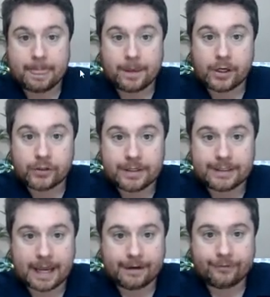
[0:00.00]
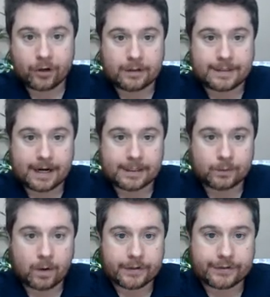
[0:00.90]
You can do the same for content as
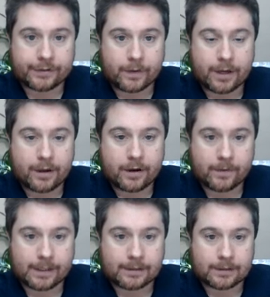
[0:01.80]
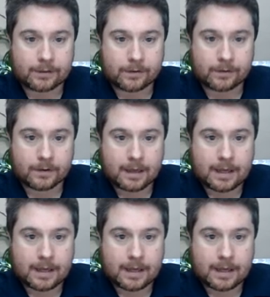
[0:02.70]
well. So if we go into